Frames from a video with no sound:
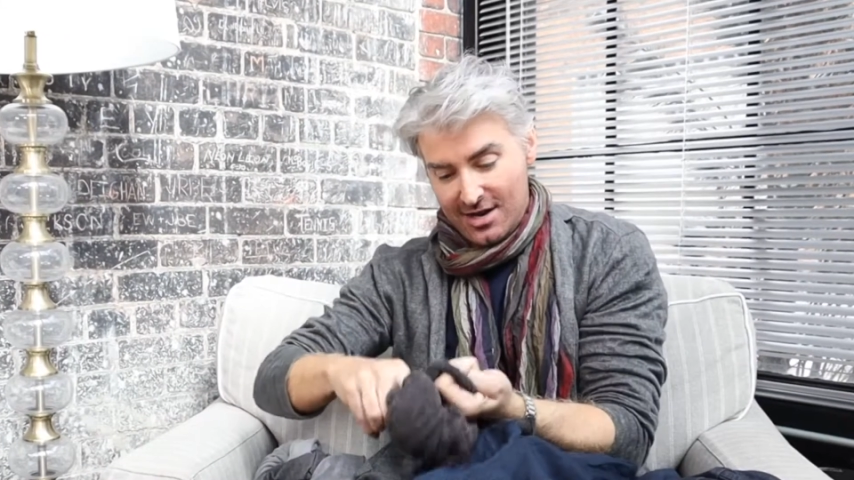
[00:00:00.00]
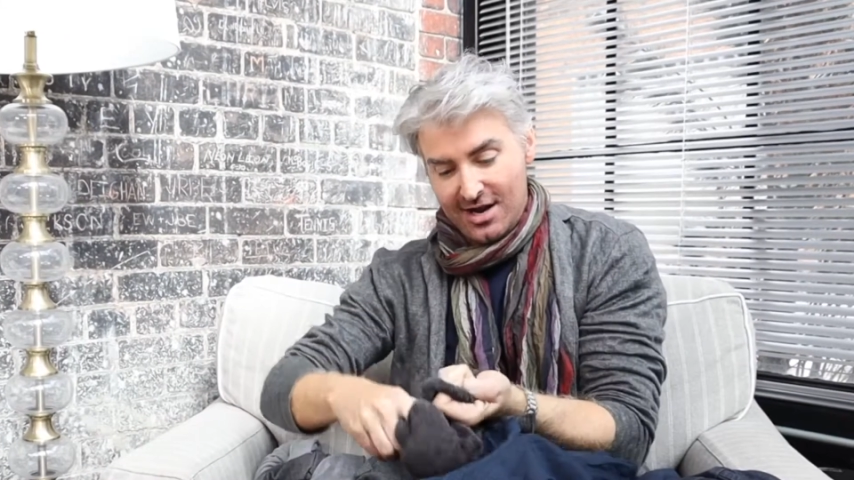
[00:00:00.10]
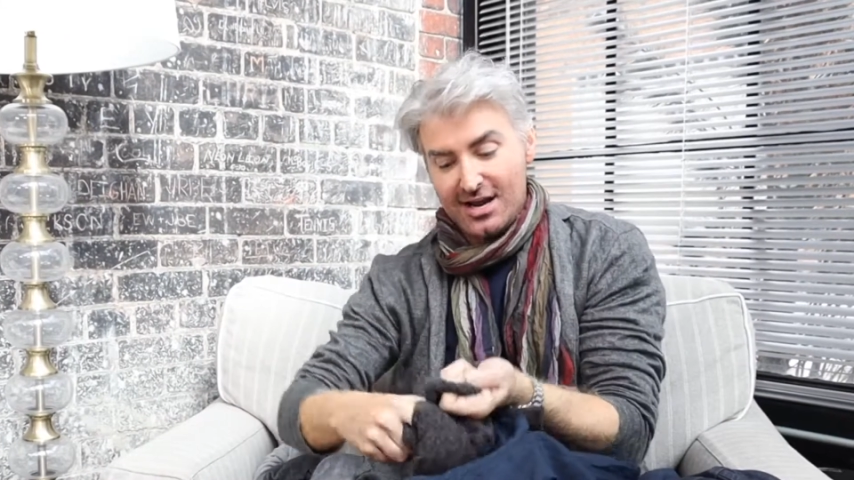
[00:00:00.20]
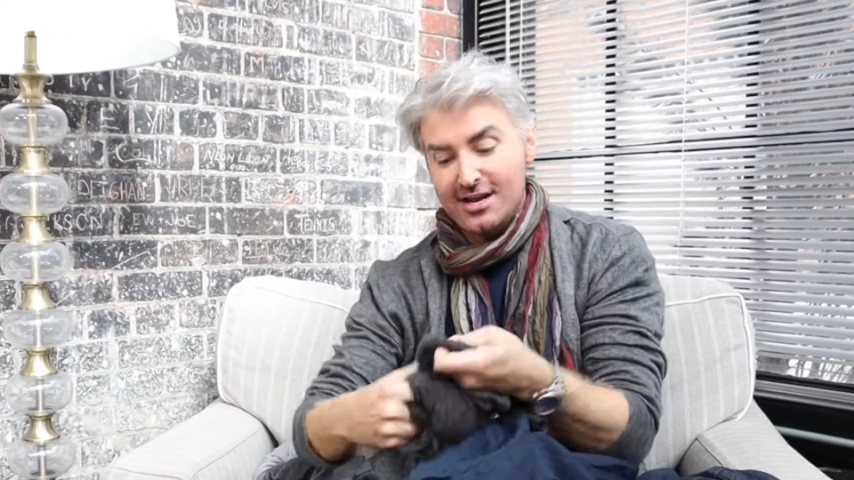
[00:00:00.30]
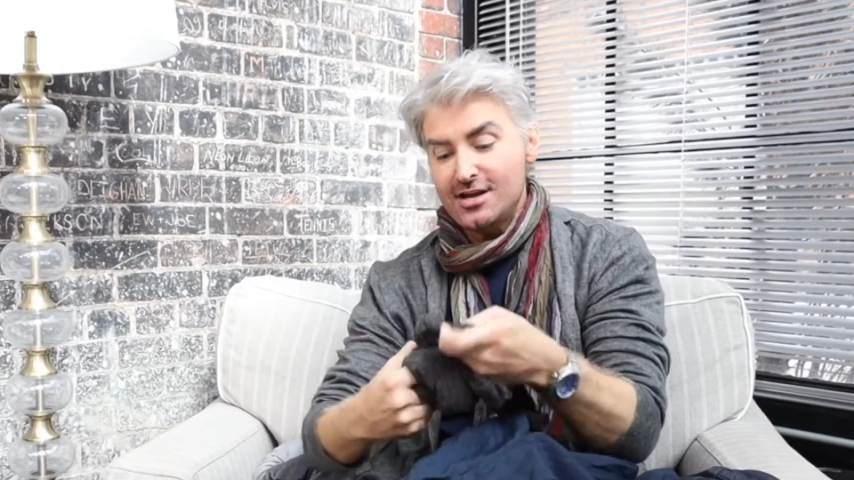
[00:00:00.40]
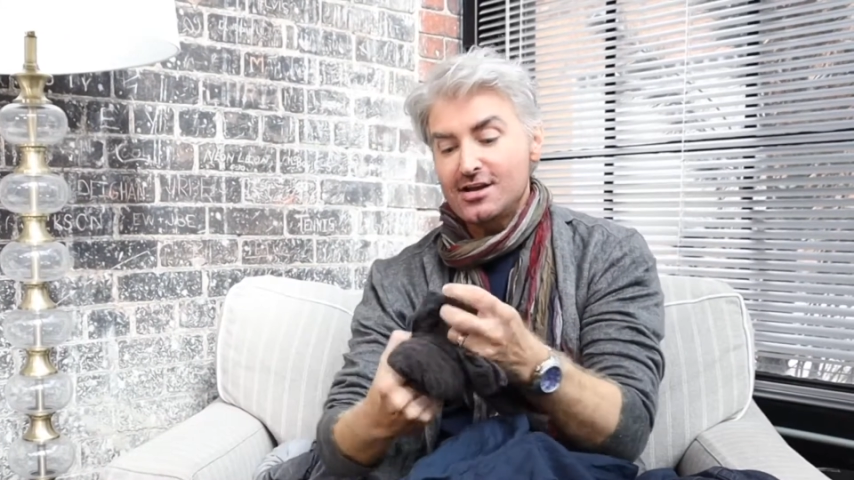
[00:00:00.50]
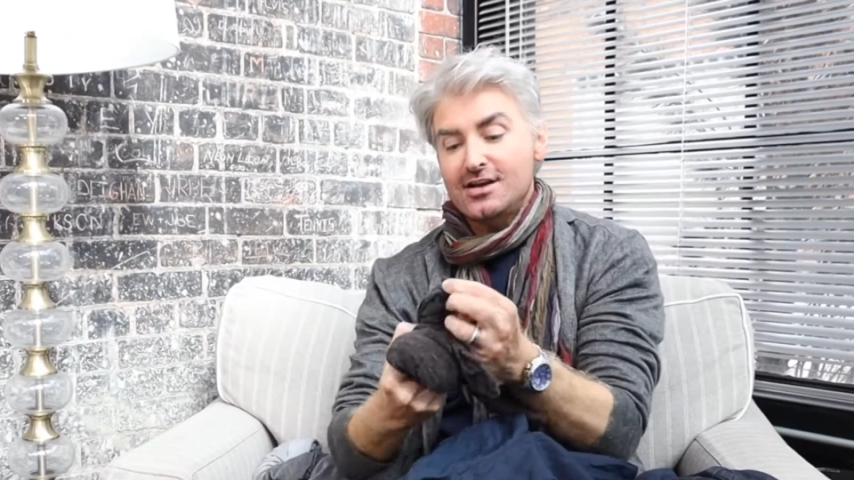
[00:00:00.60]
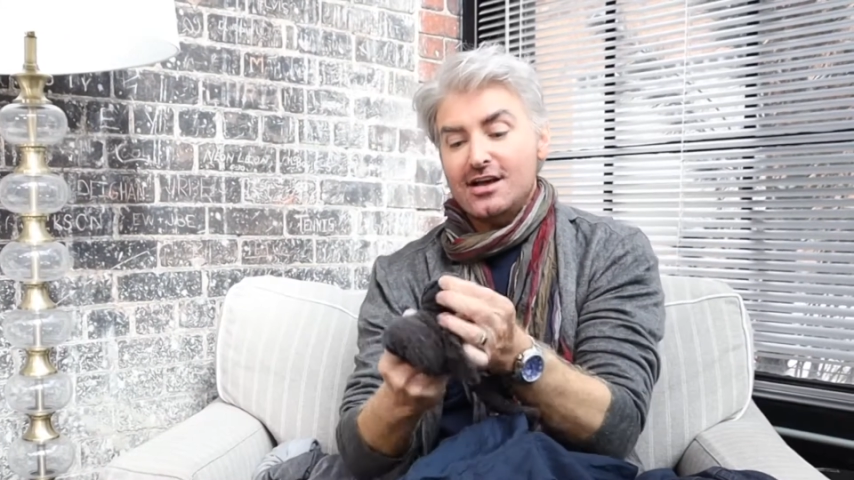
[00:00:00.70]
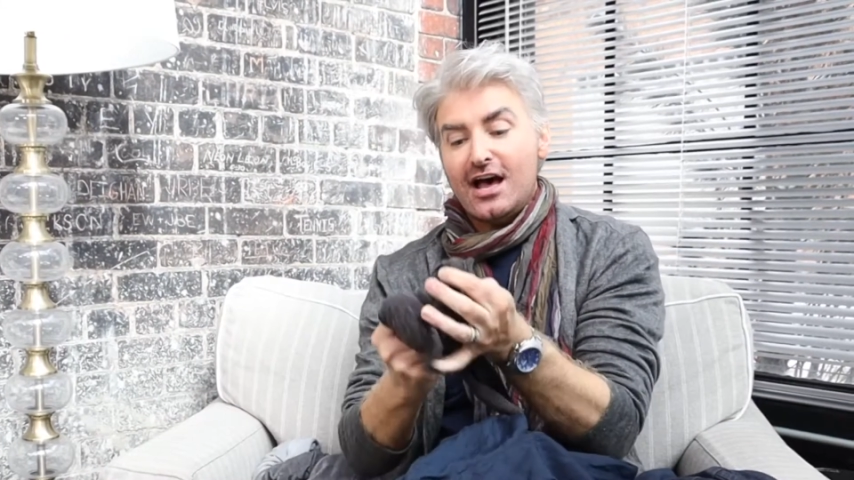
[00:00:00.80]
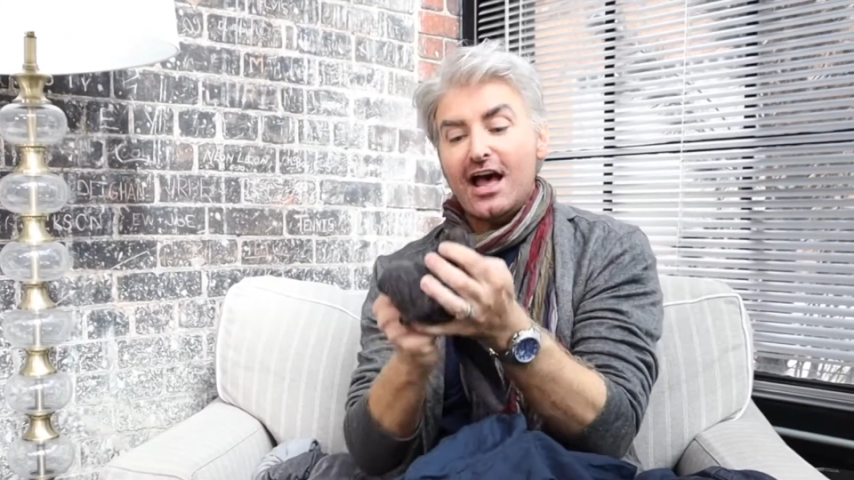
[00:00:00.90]
And I
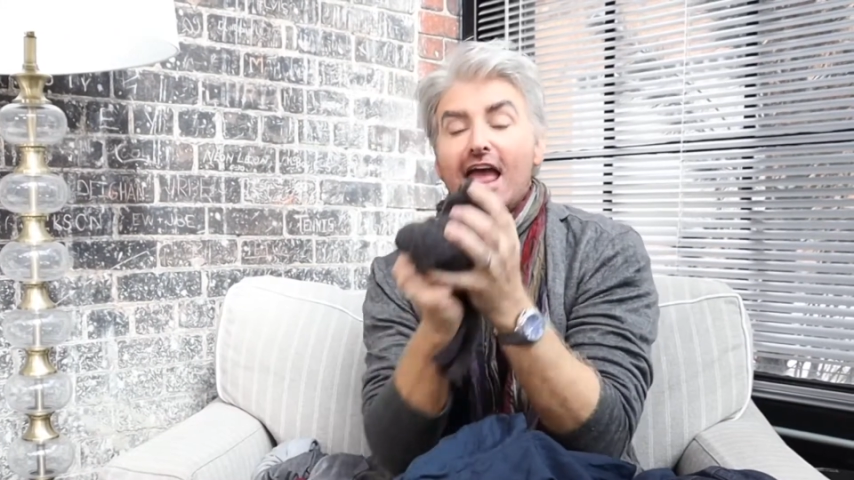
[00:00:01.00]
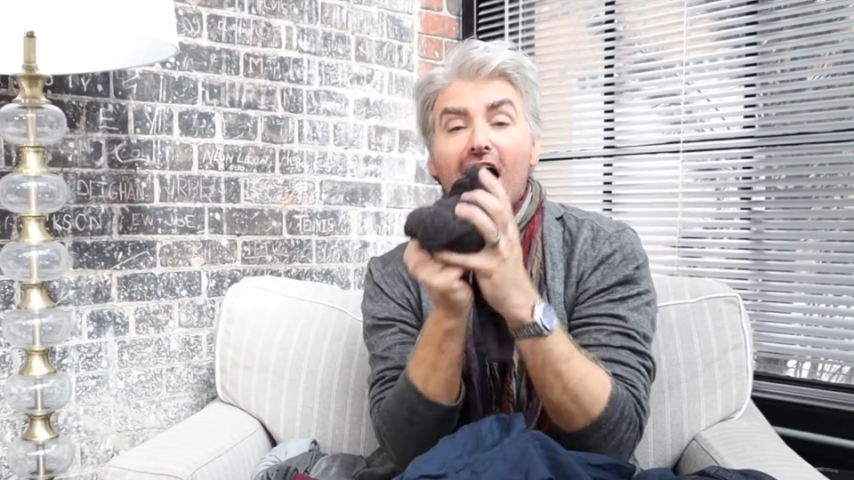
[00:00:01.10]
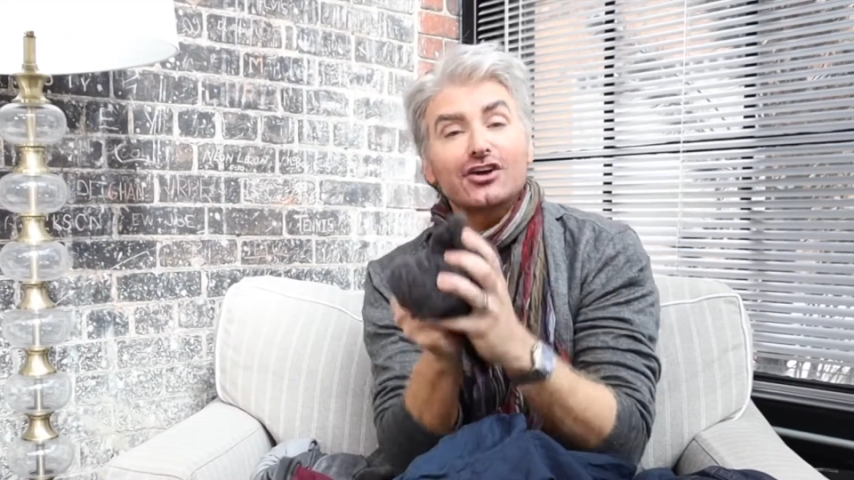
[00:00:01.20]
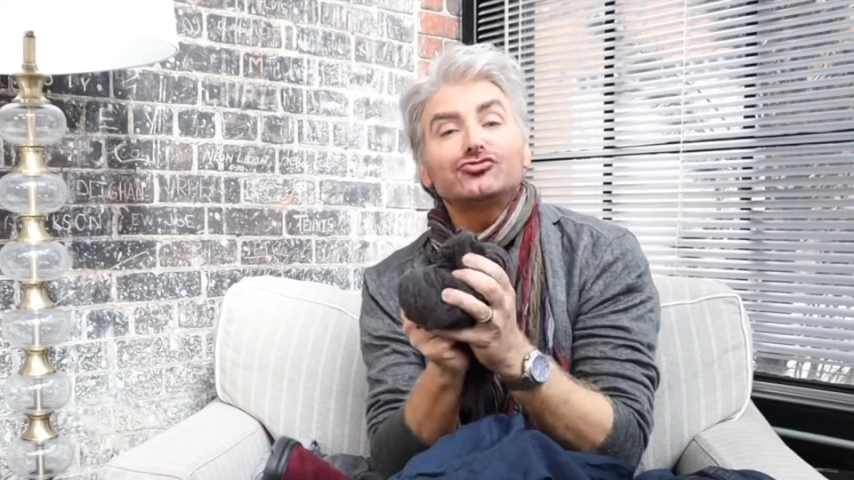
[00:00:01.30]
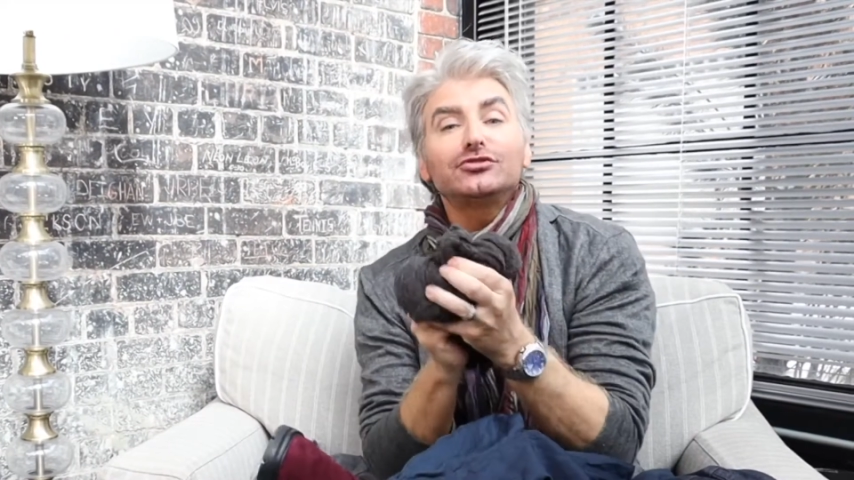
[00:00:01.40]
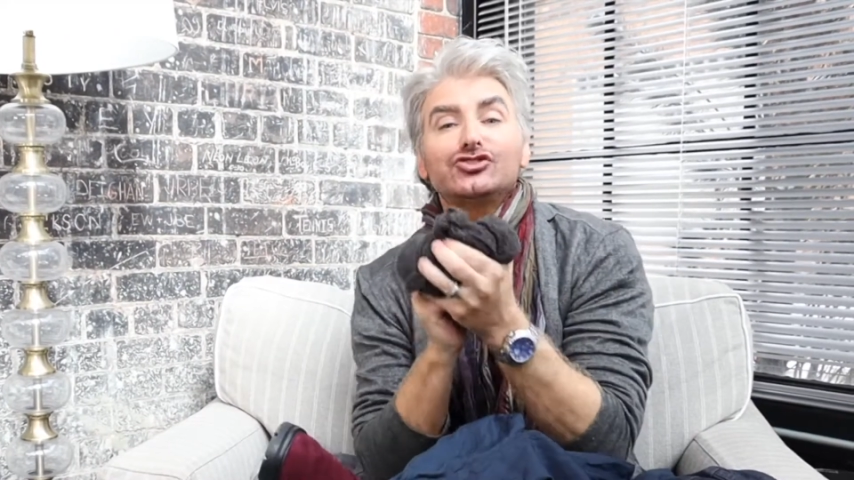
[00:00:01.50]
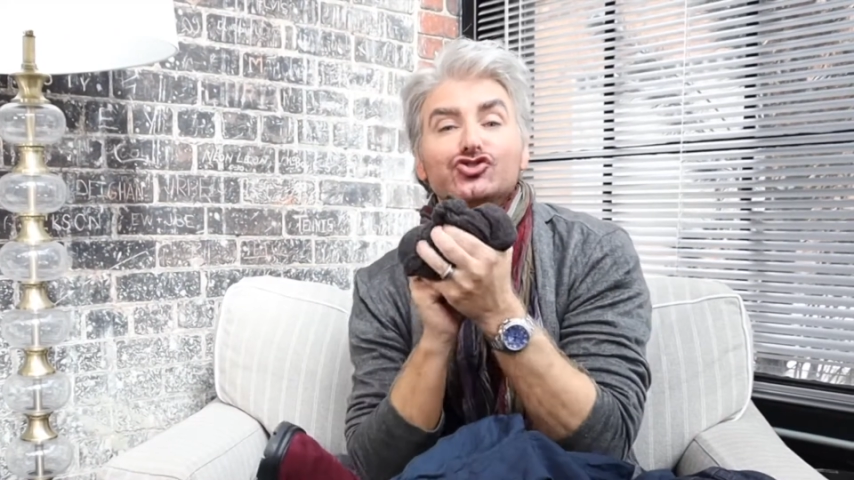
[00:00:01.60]
actually